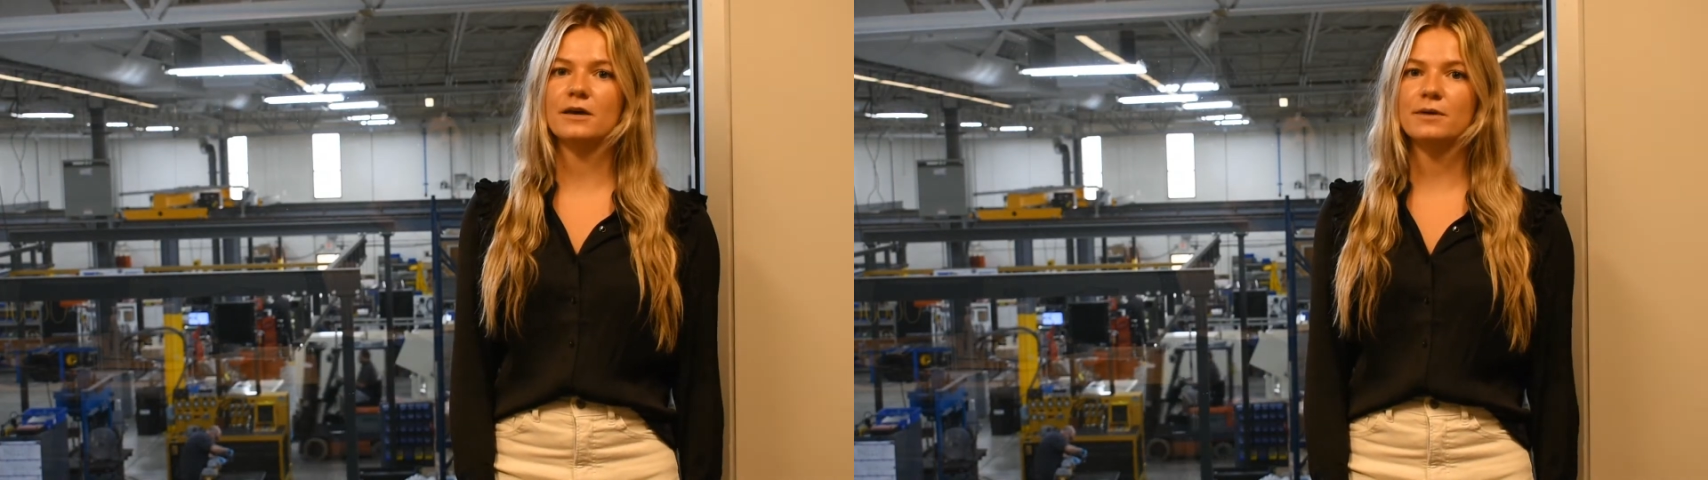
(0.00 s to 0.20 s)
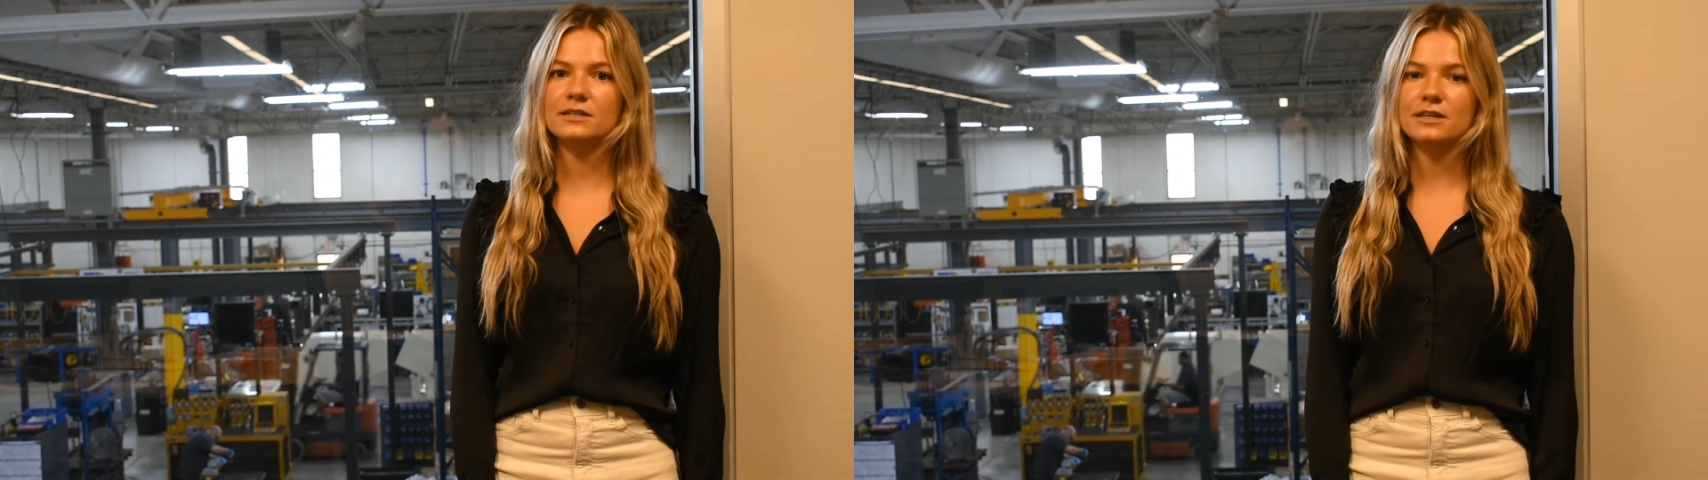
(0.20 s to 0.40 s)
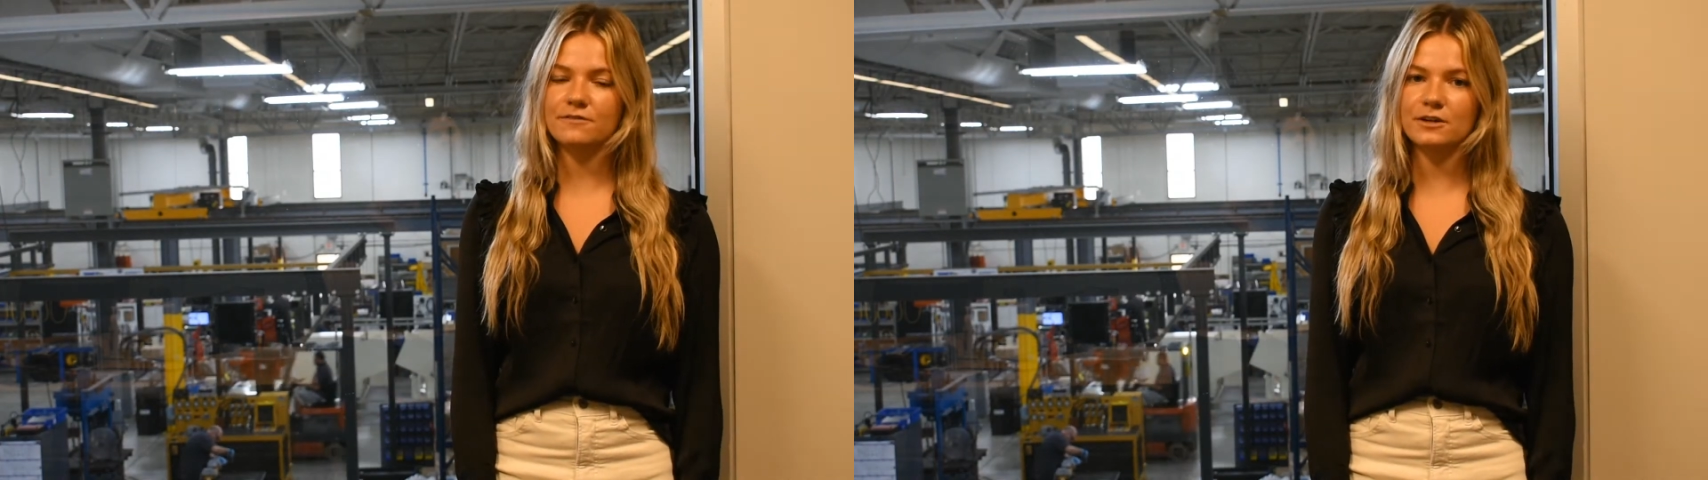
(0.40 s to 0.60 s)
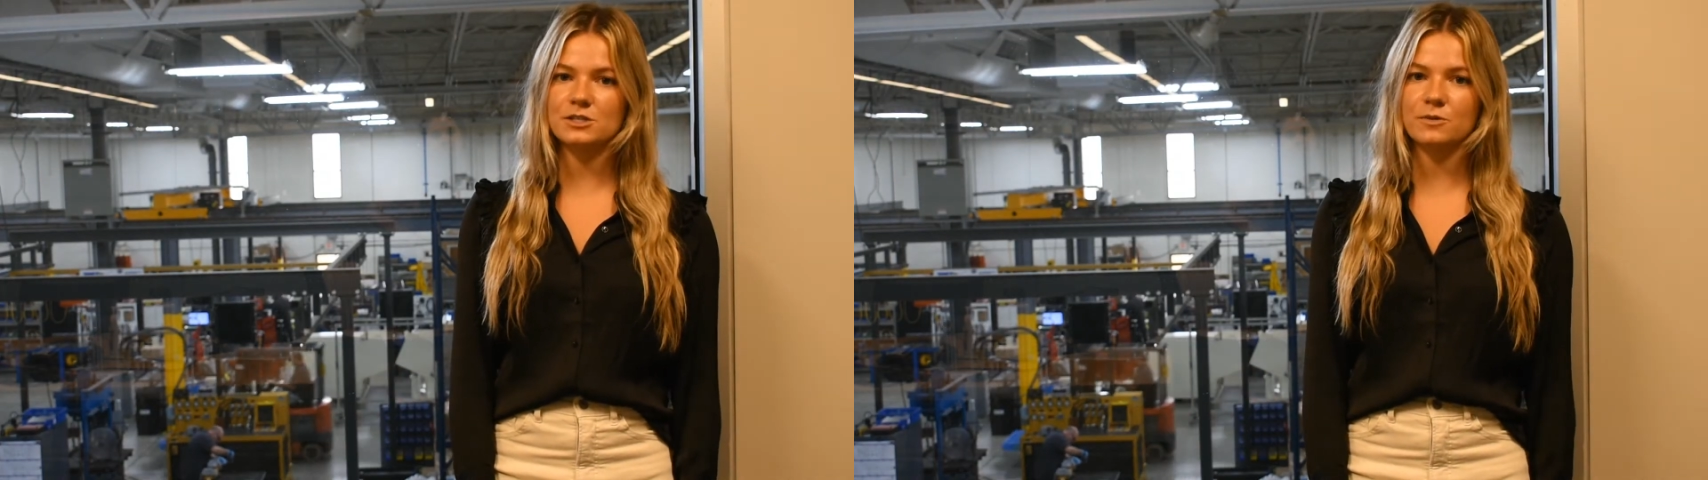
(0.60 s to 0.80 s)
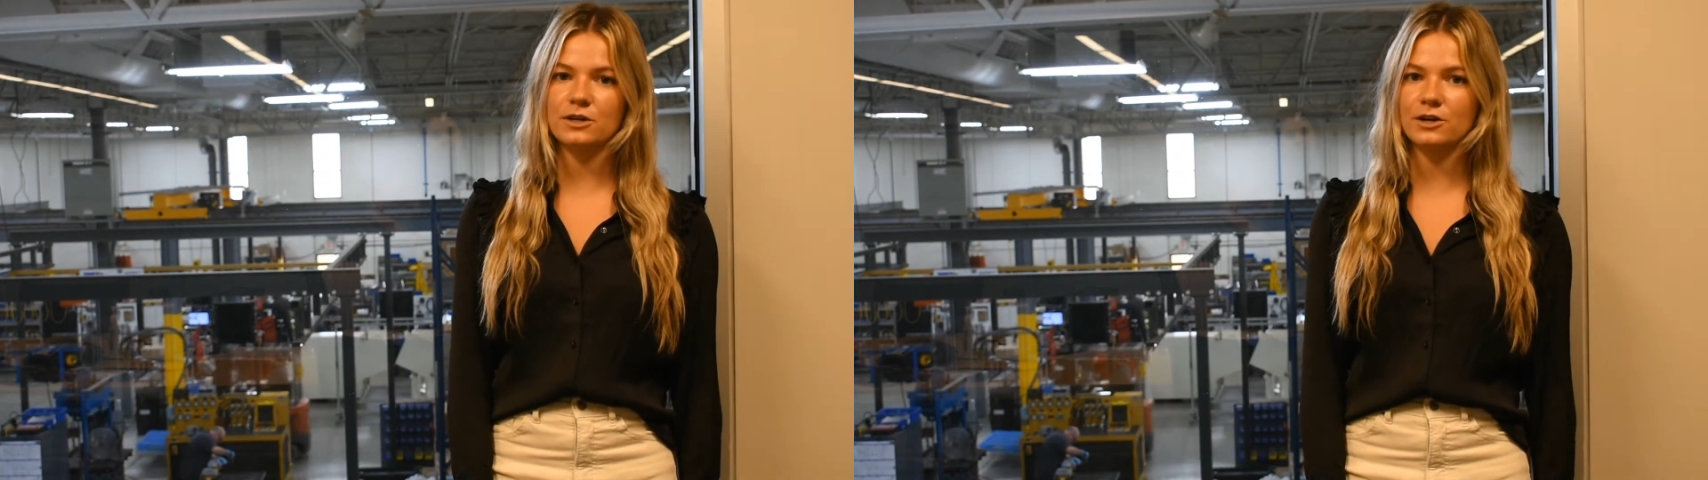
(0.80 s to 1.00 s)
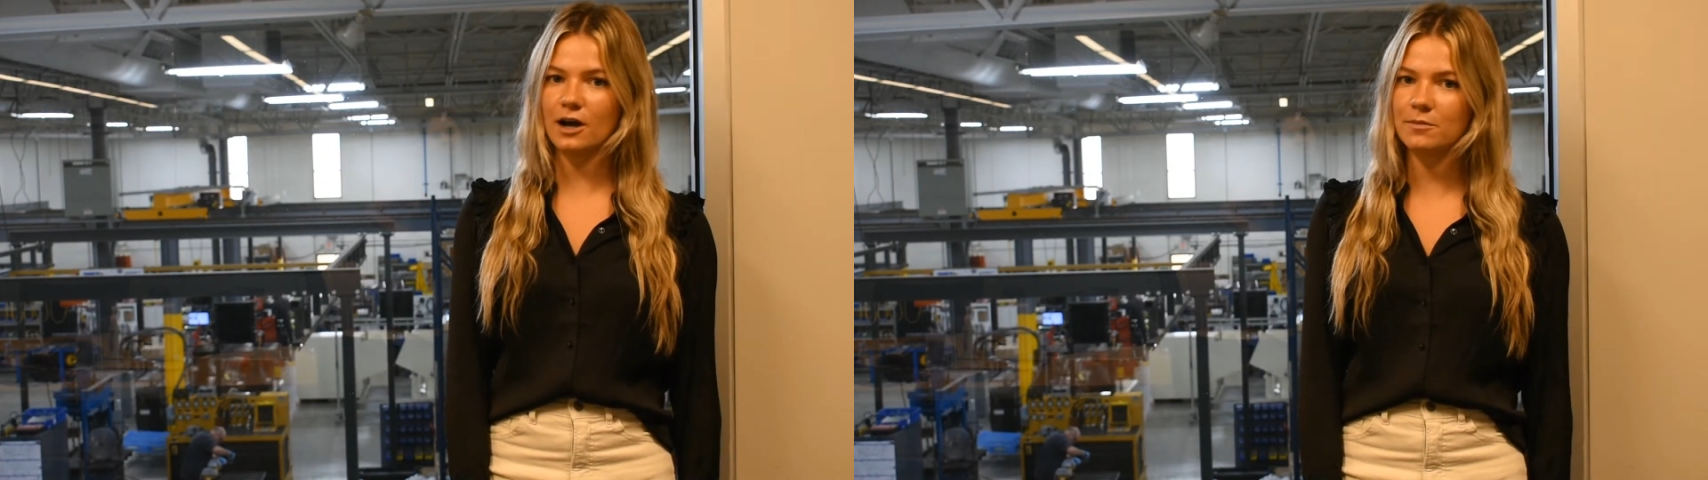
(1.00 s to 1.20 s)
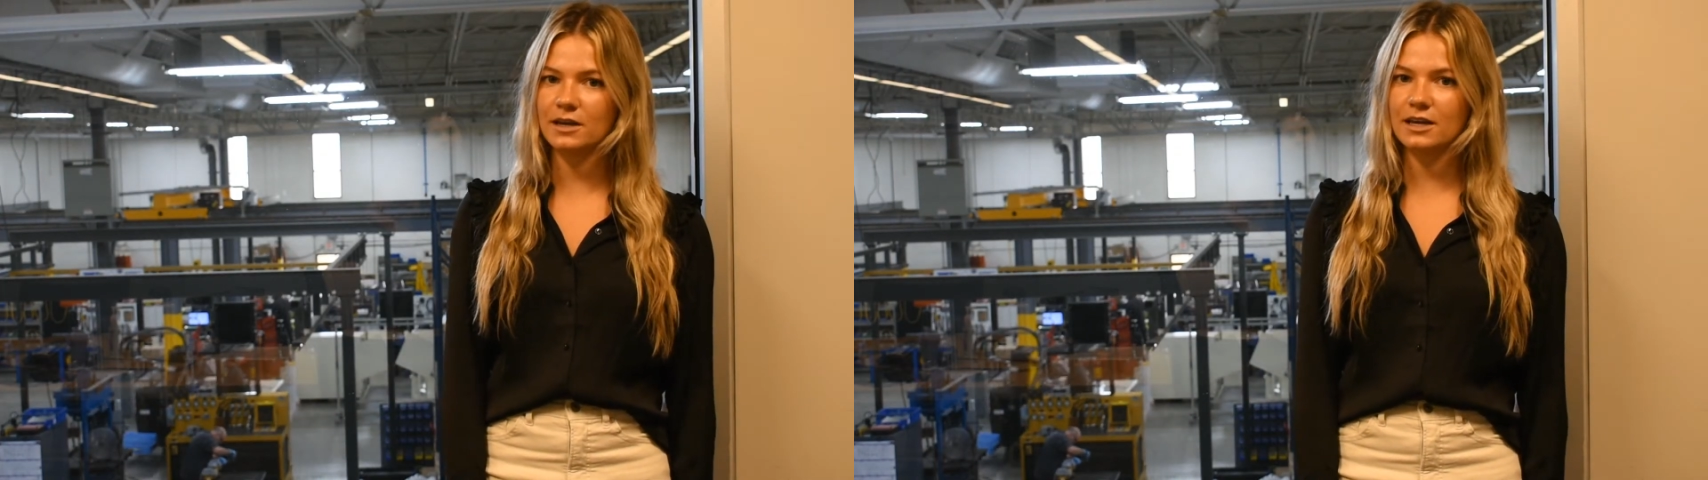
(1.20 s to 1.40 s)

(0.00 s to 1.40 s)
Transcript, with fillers: big difference when you're coming